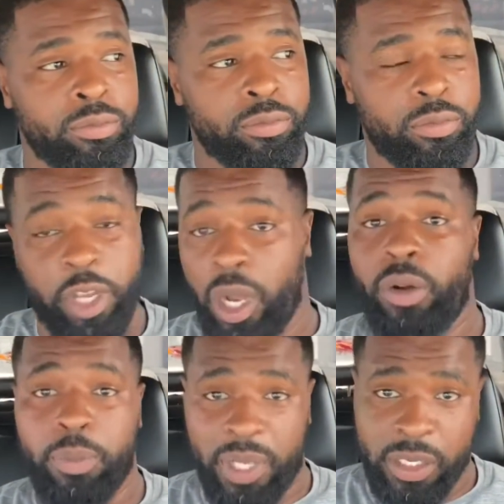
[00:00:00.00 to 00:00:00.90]
They're going to
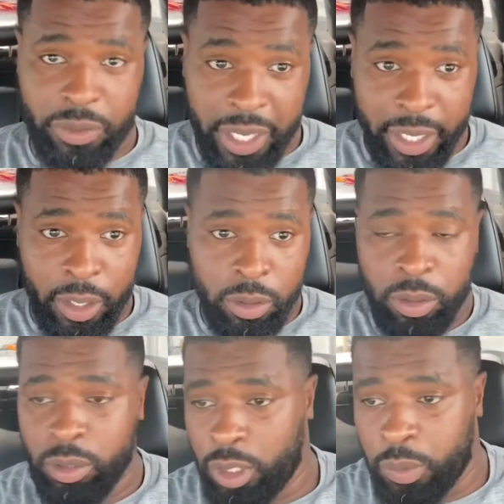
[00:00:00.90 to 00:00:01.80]
replace the radio.
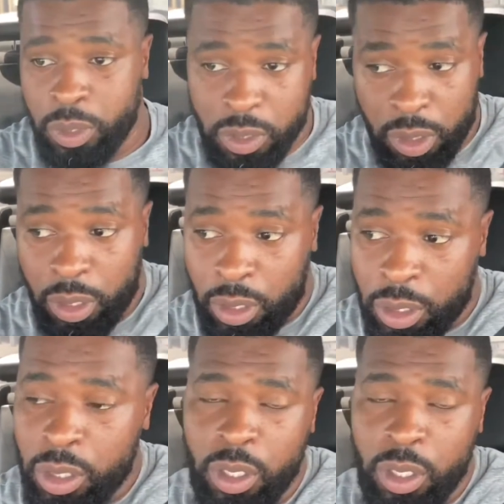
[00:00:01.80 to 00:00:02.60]
It was a